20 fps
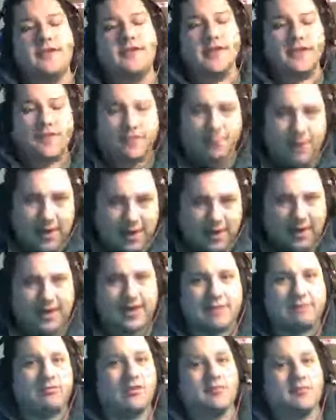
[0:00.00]
It's making
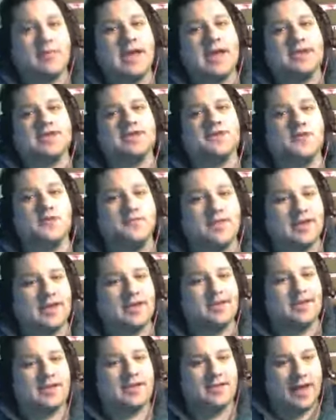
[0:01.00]
it more magical
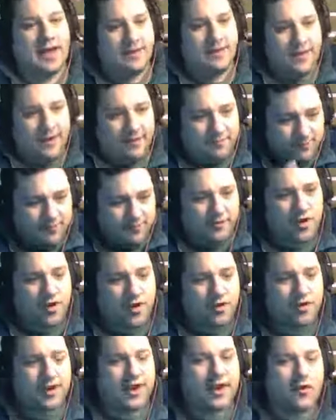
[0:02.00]
because I, I, I'm
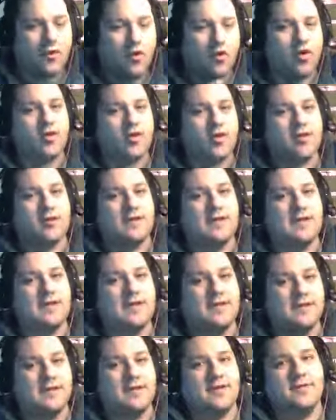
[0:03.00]
turning words
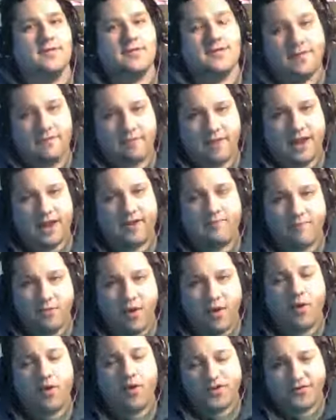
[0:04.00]
into kind of
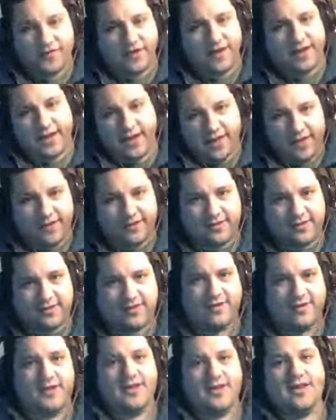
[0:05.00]
poetry, I guess.